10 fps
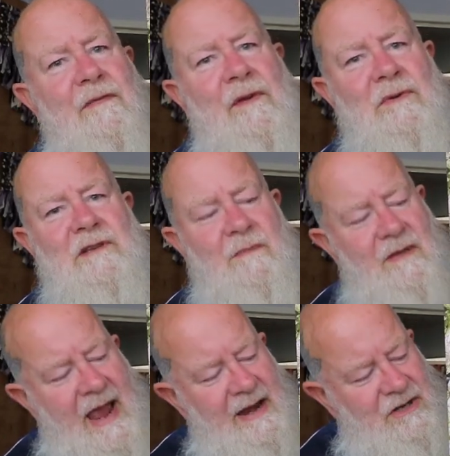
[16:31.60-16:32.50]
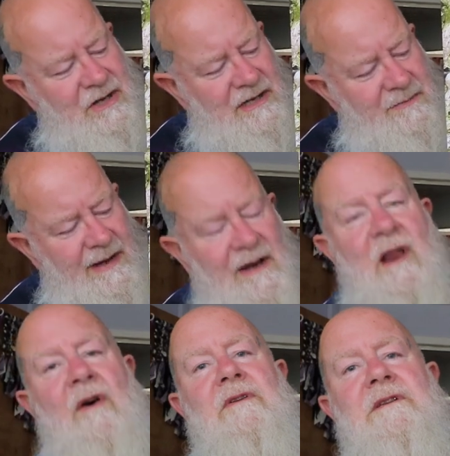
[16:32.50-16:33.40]
I feel some energy has been
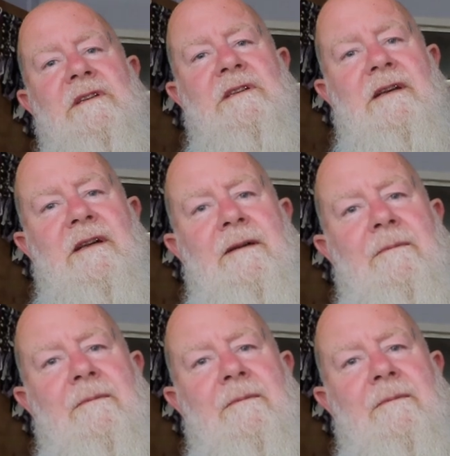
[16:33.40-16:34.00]
lost